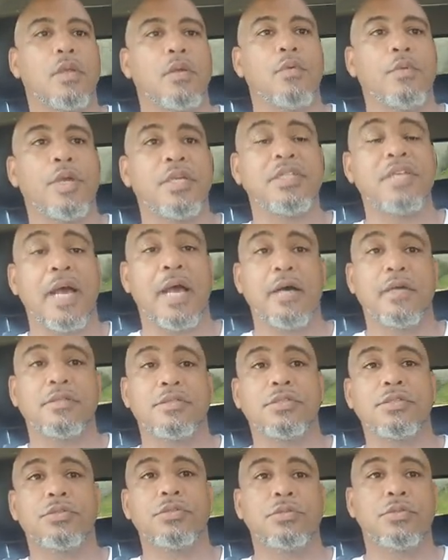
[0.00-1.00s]
reach
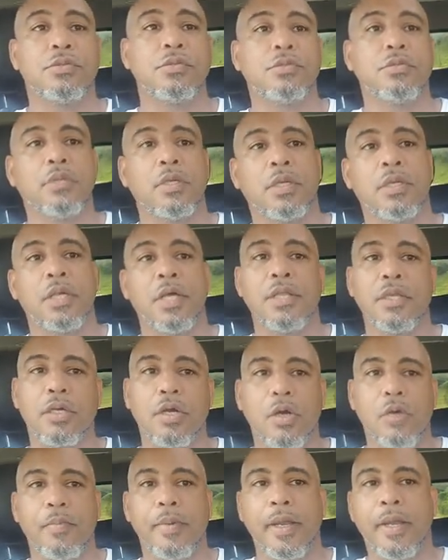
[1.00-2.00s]
out to another
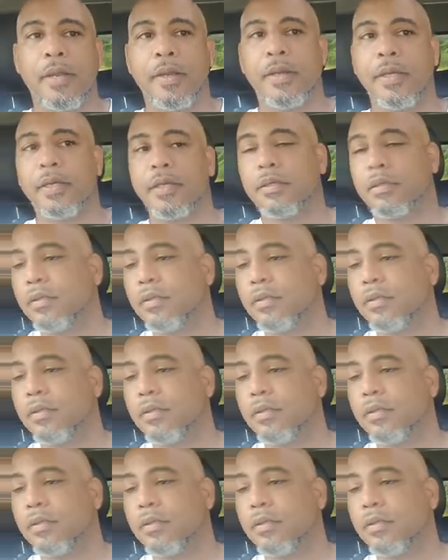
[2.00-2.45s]
co-parent